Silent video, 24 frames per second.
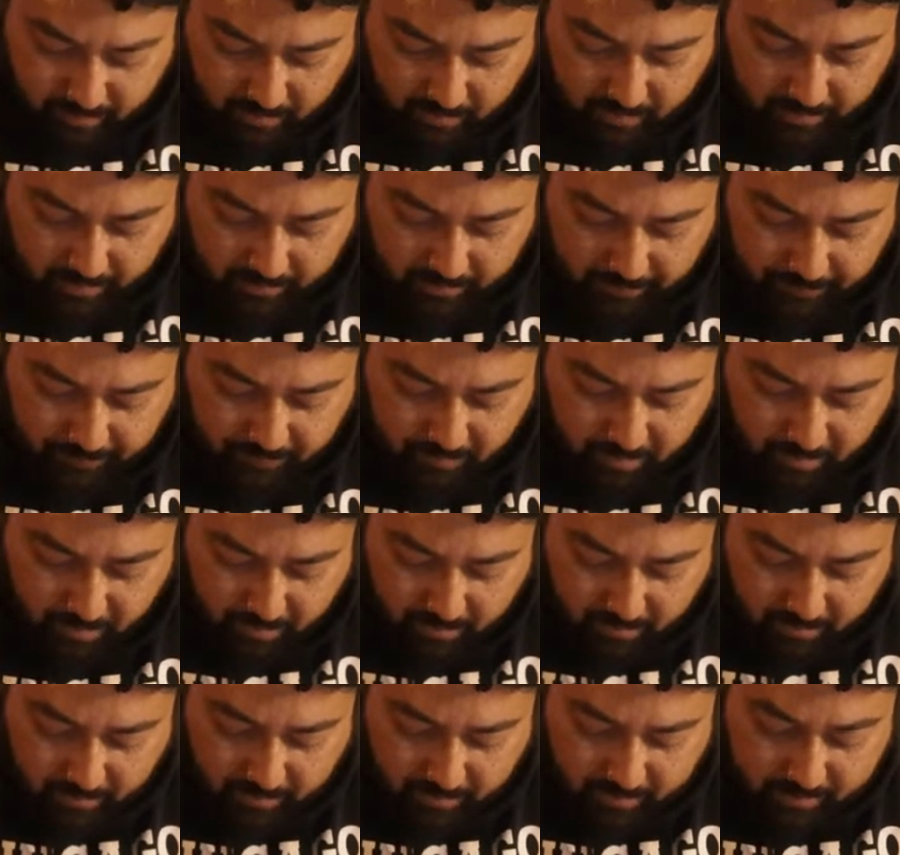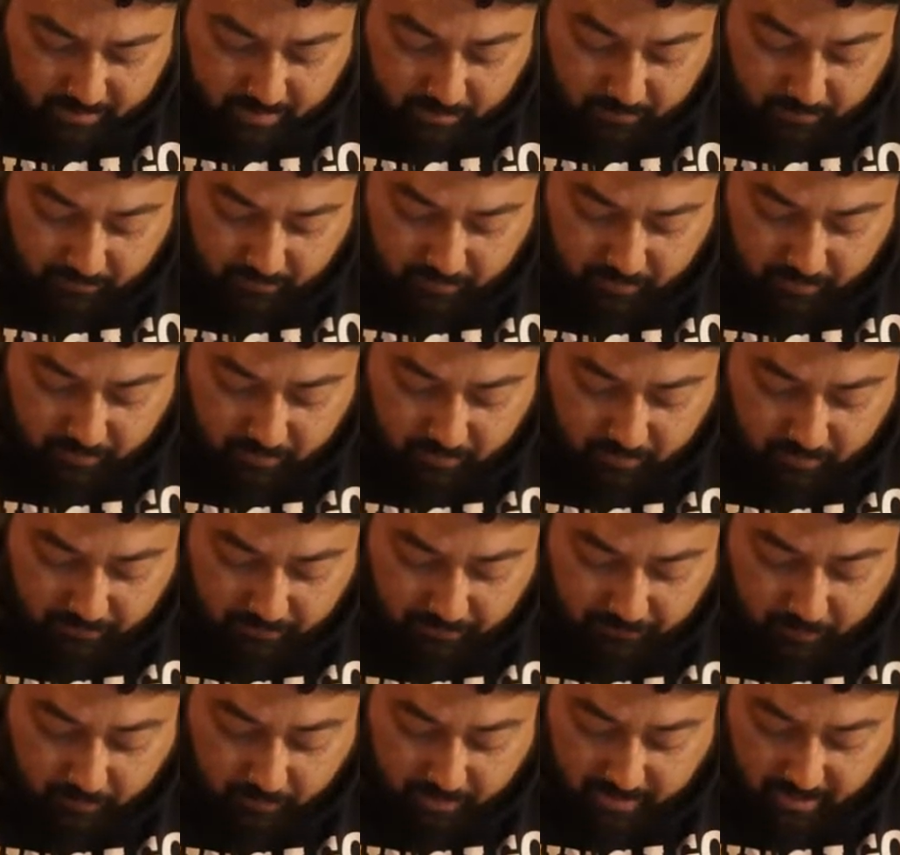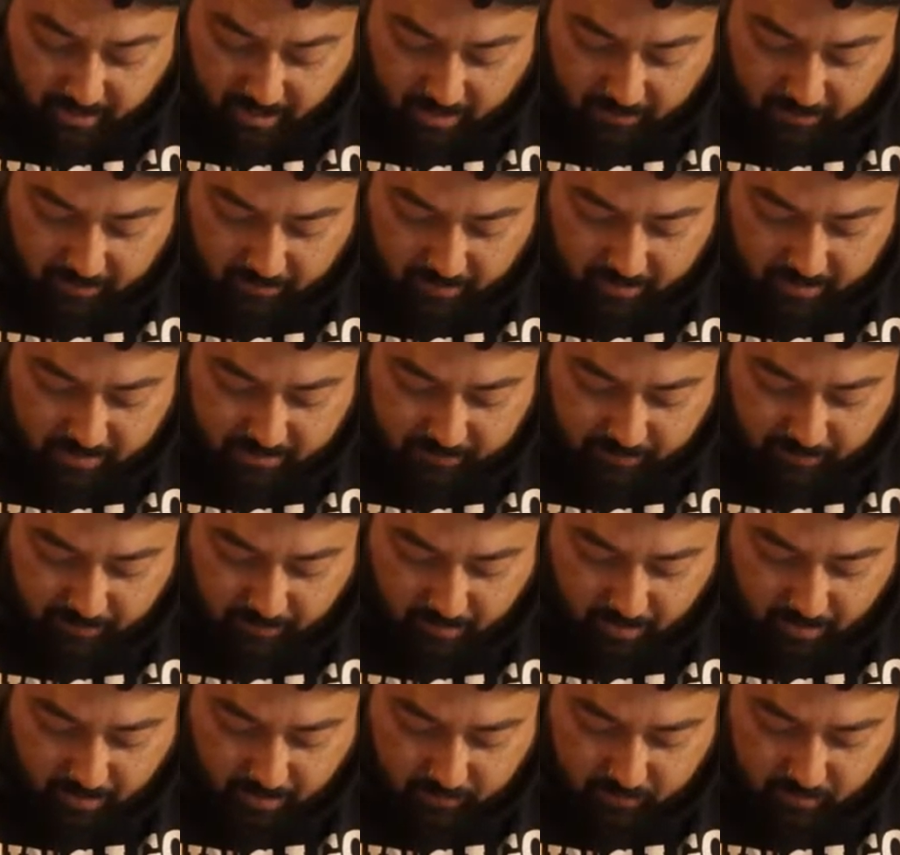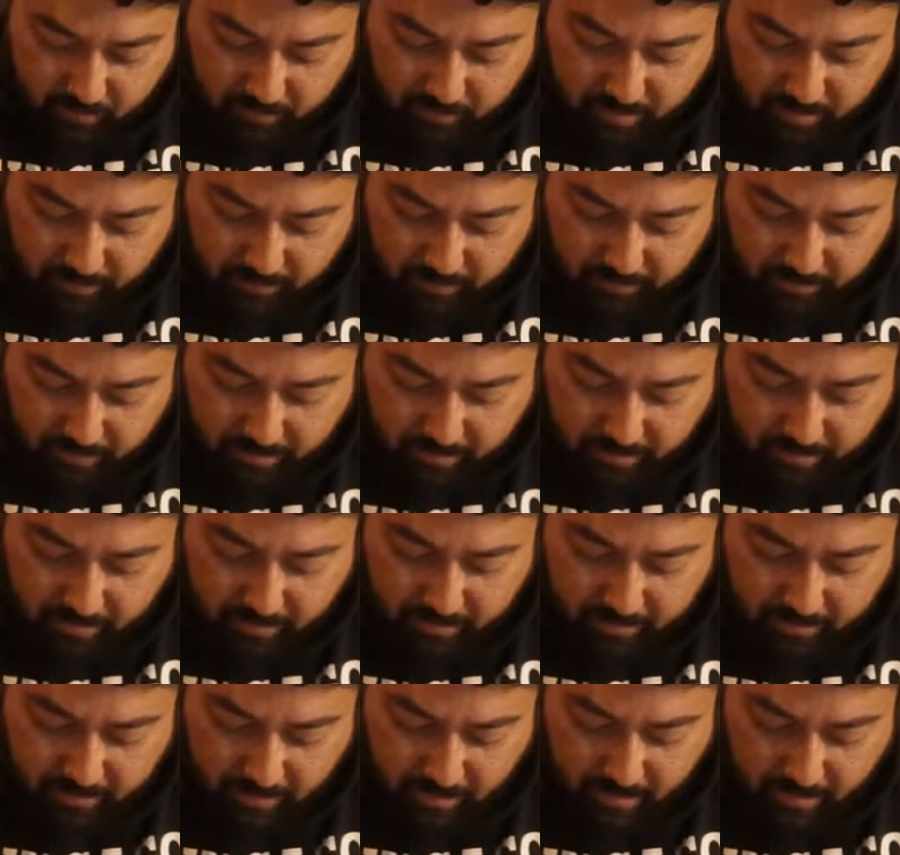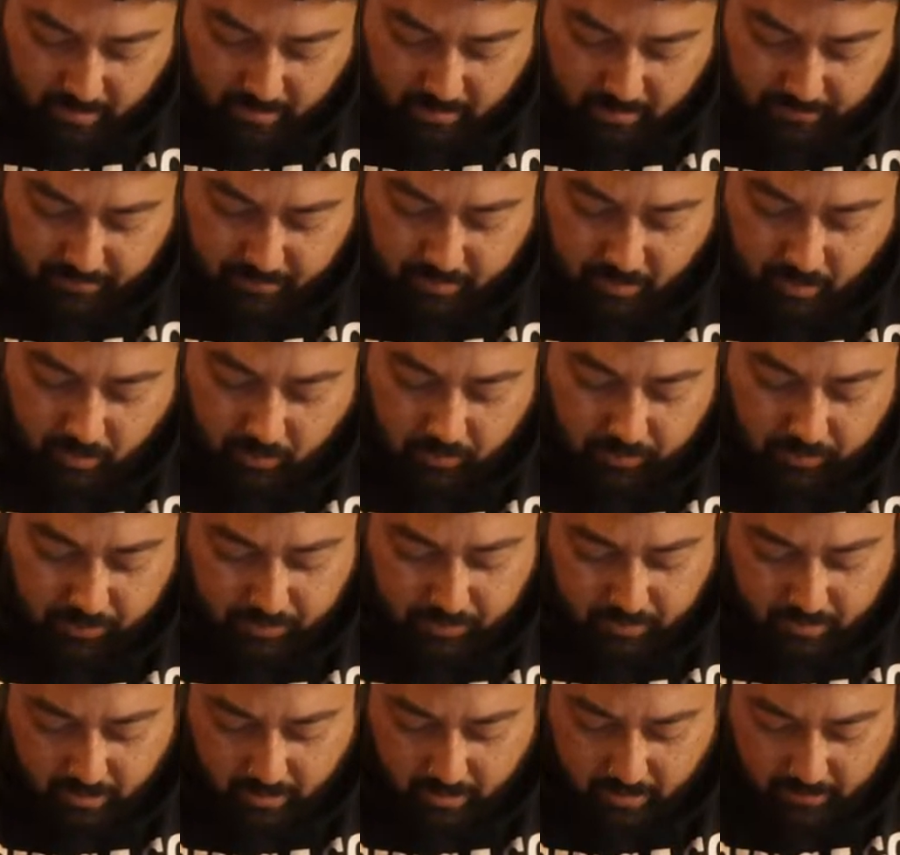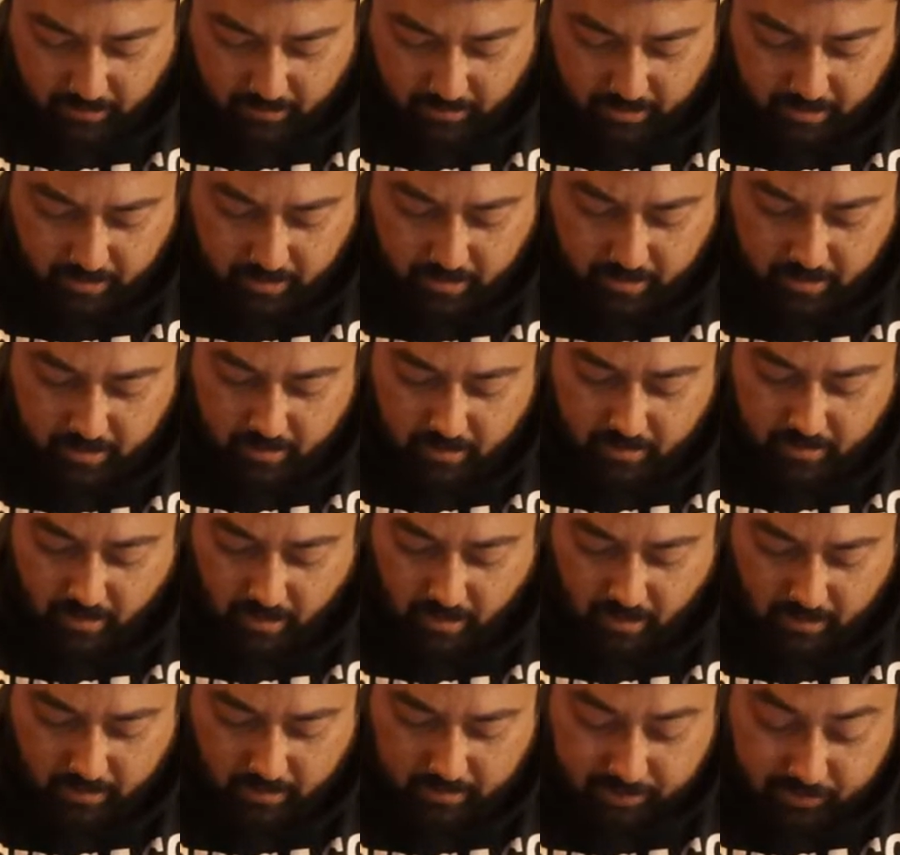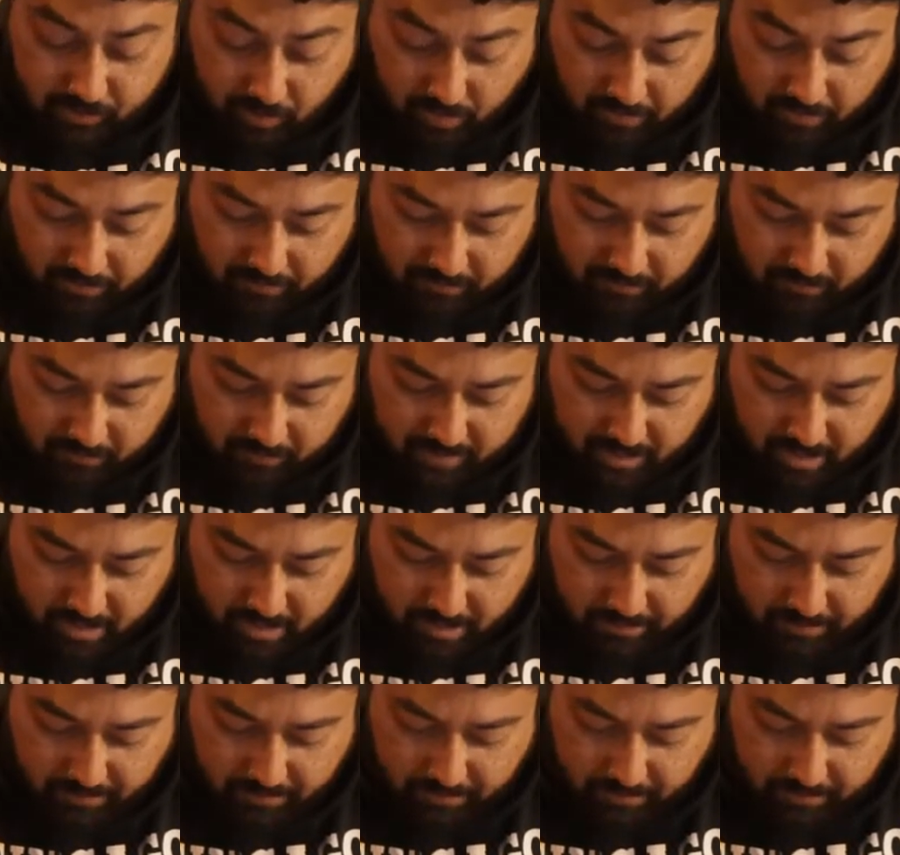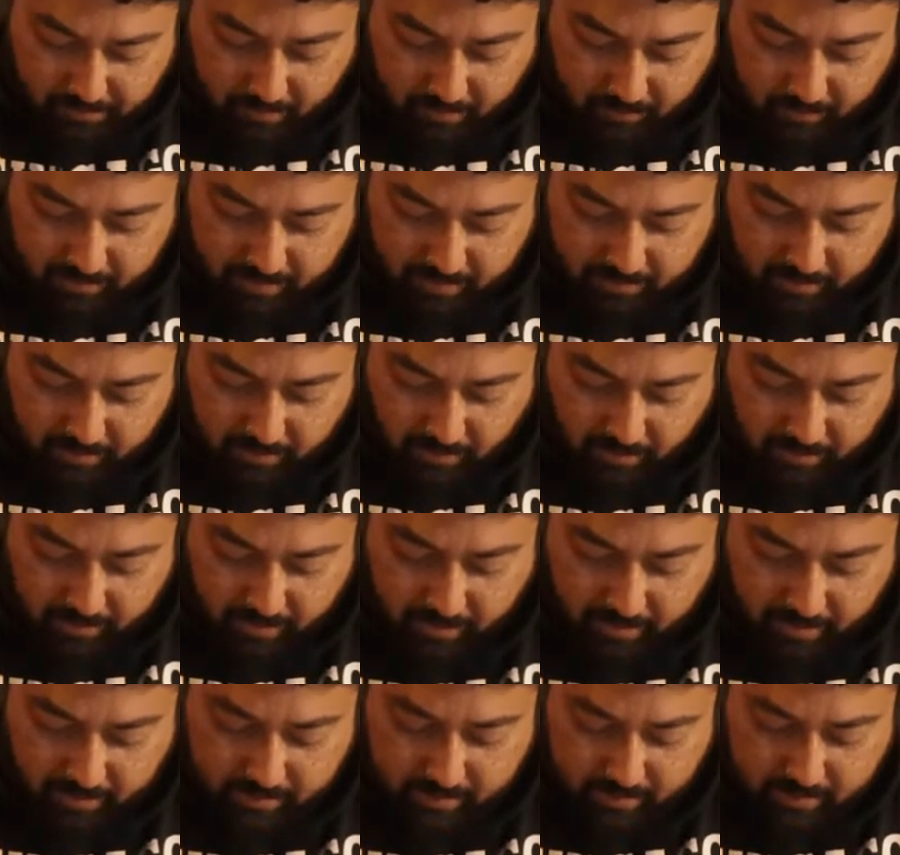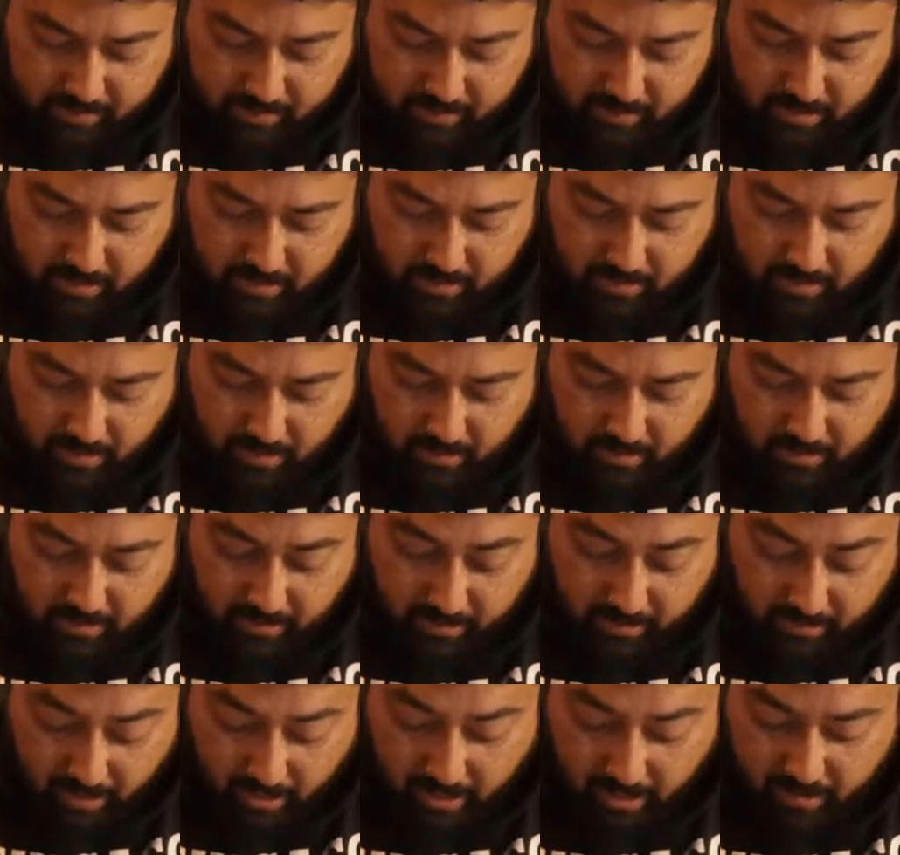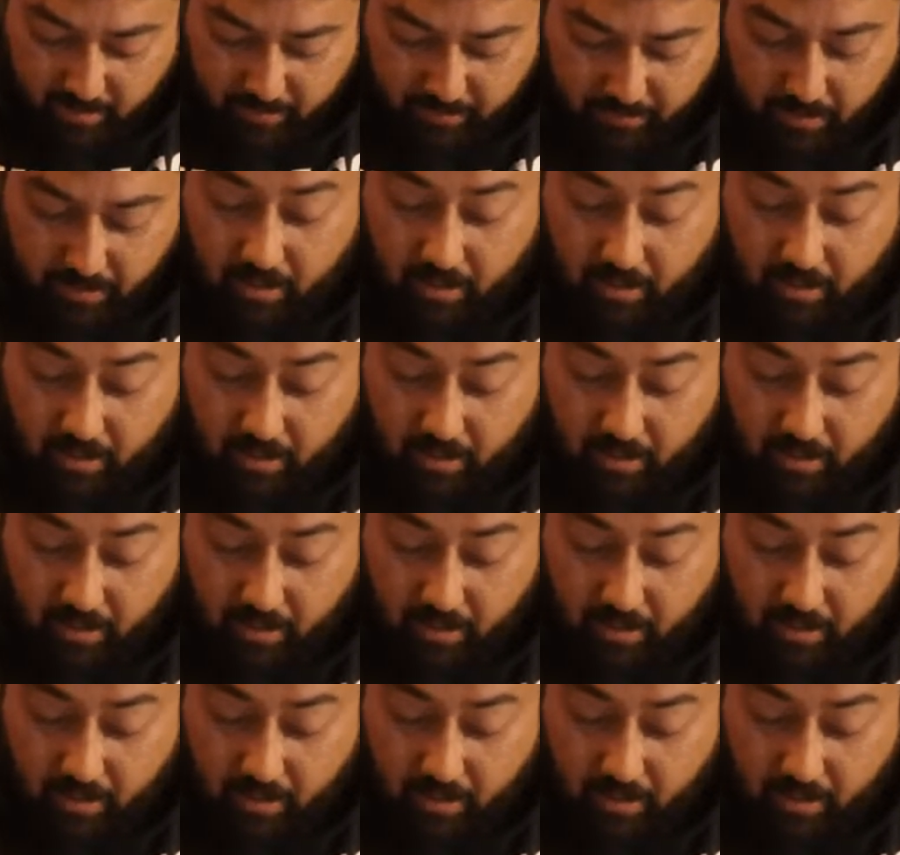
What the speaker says: Some of you 40k players might remember the old Yunari Strength from Death that was in the Codex in 8th.